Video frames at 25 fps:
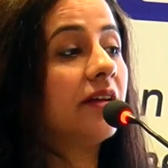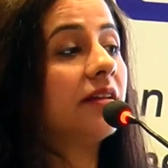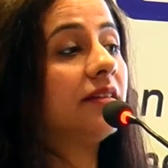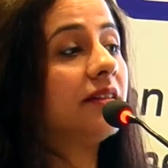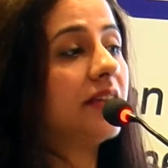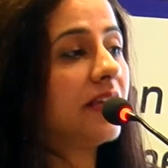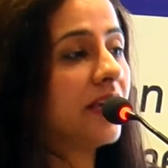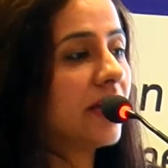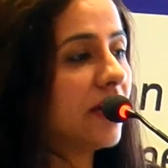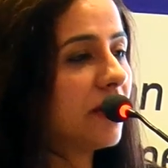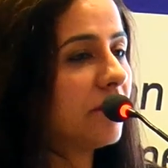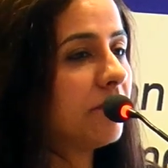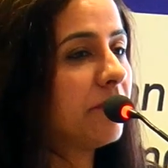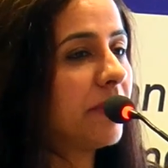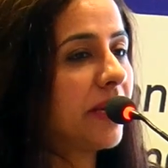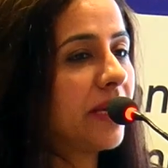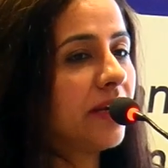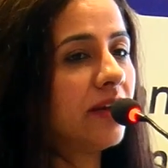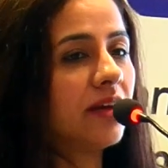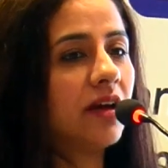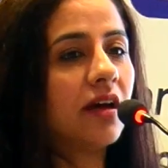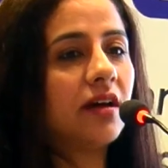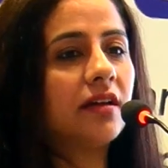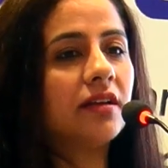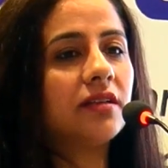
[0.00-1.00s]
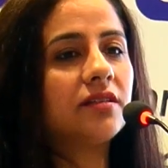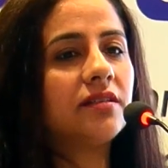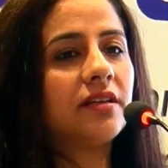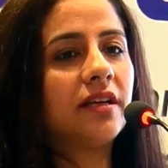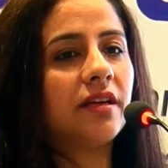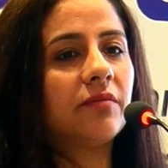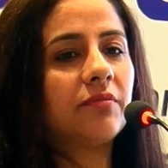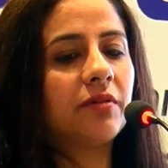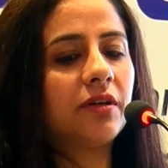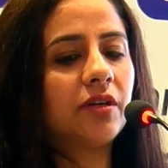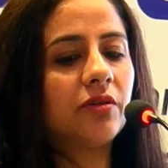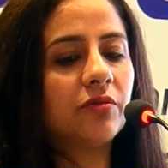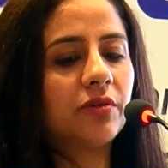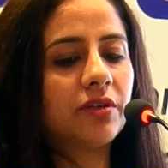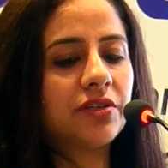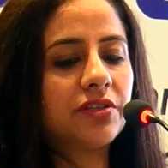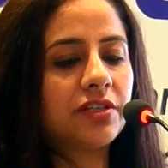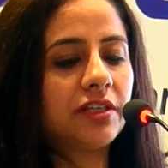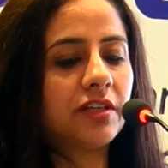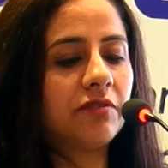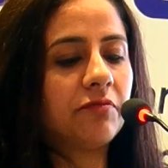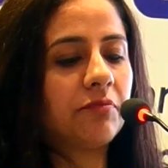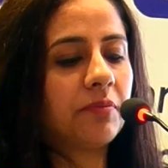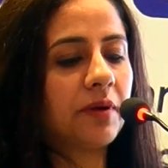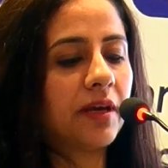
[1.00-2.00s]
Men are able to
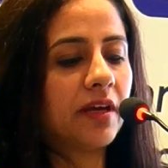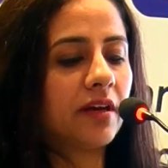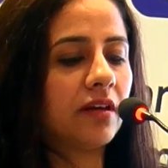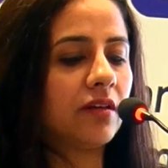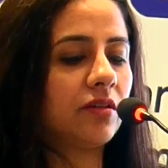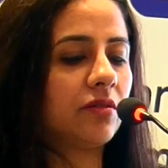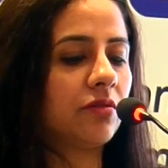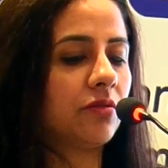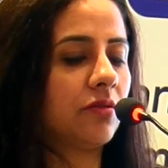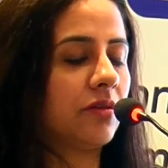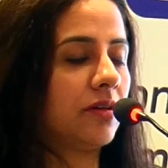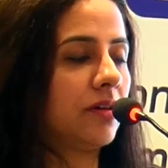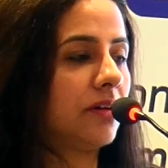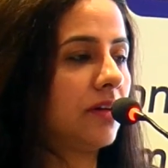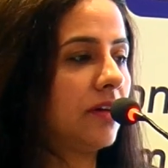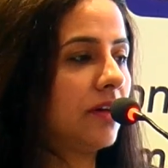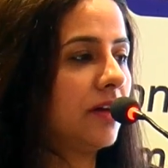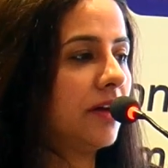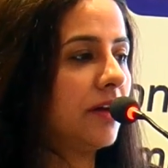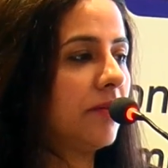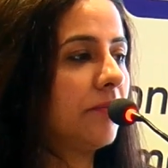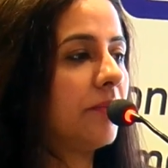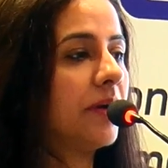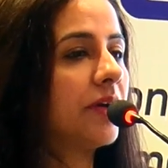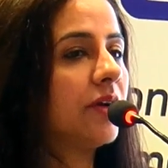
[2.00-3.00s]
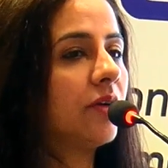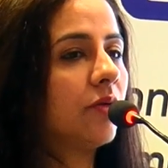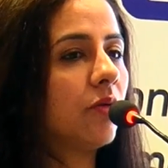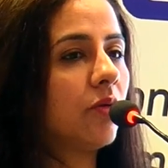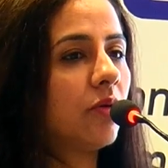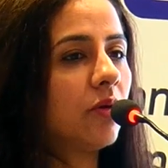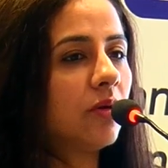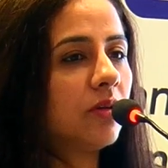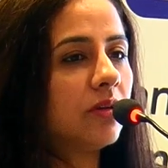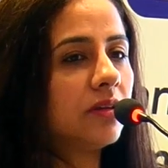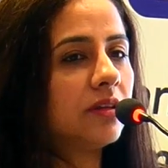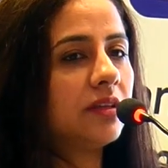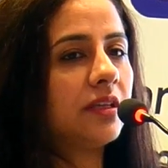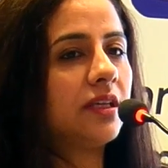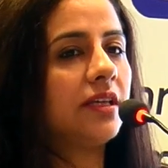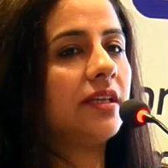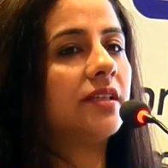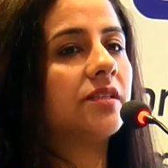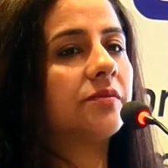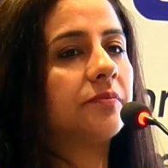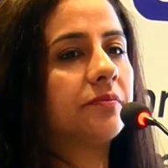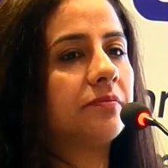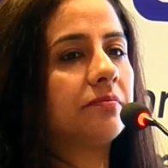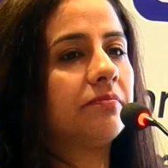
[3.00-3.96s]
achieve parenthood, but all these